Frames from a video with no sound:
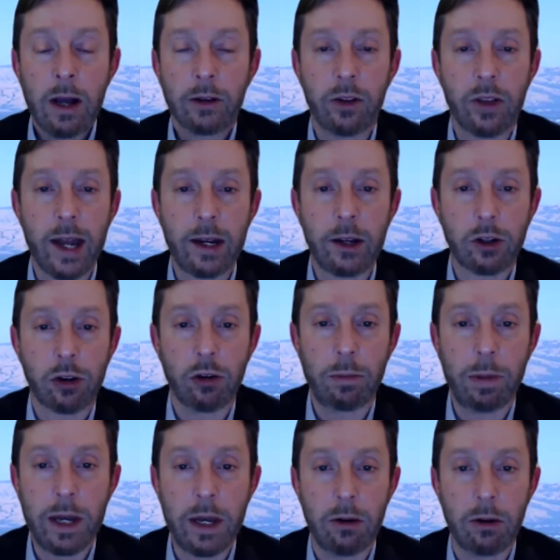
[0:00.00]
to then in turn
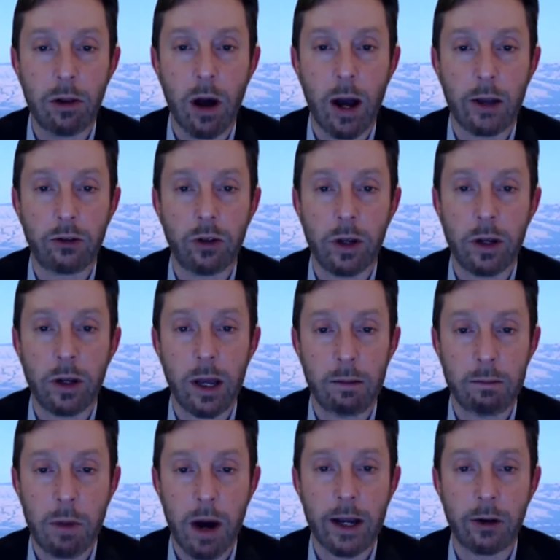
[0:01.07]
be utilized
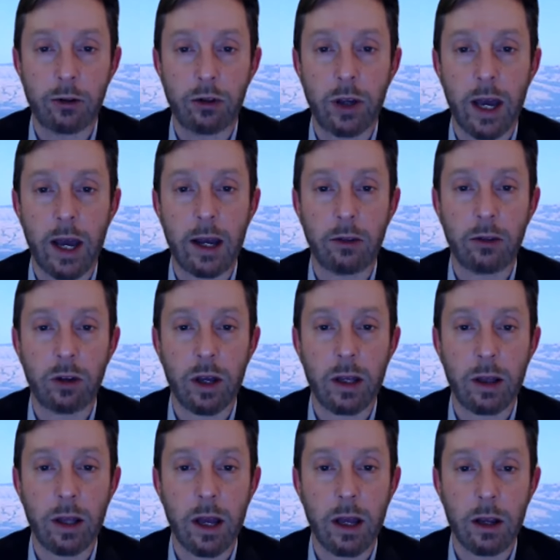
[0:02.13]
in Myco's case
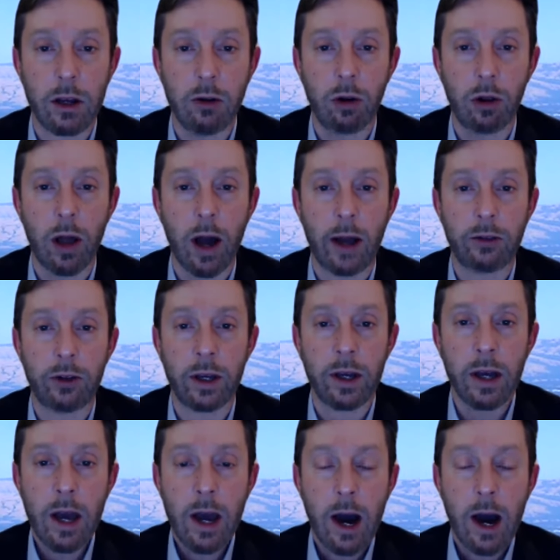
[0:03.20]
in utilizing